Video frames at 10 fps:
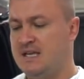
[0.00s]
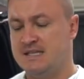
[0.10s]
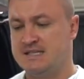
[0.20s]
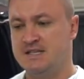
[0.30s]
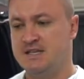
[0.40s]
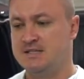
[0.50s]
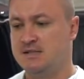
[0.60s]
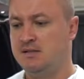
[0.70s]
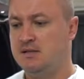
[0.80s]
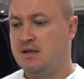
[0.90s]
it's a
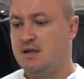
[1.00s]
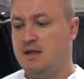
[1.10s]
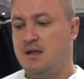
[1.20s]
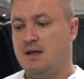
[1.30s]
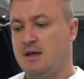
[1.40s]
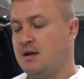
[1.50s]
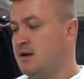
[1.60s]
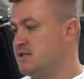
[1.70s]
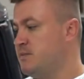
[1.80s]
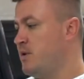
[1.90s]
diesel. A
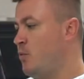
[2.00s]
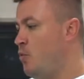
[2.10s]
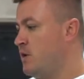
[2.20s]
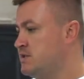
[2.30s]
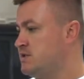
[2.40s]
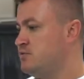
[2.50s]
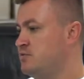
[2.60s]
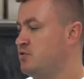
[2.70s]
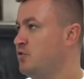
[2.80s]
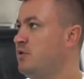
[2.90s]
customer wants to
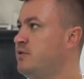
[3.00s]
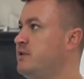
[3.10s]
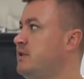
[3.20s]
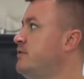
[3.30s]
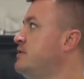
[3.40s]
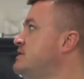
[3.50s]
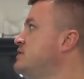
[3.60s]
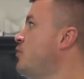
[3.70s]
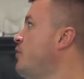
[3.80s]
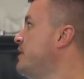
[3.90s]
totally
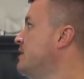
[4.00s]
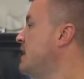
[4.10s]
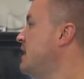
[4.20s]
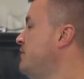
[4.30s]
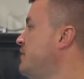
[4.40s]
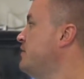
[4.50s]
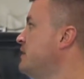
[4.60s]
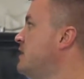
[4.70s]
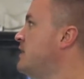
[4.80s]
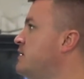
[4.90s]
restore it after
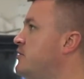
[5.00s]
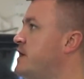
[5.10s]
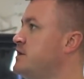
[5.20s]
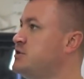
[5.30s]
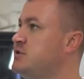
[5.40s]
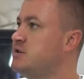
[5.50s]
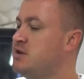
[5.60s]
the car crash.